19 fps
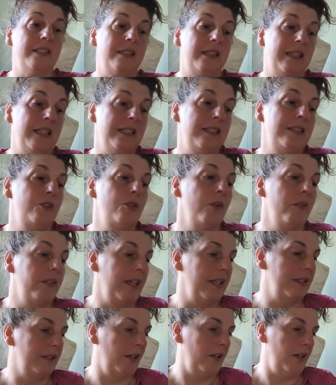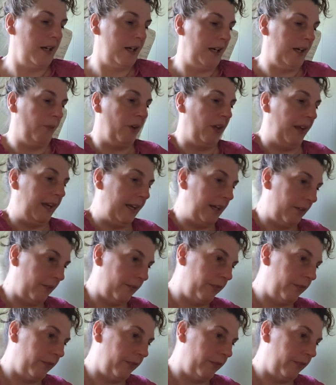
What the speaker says: These two things are knitting related.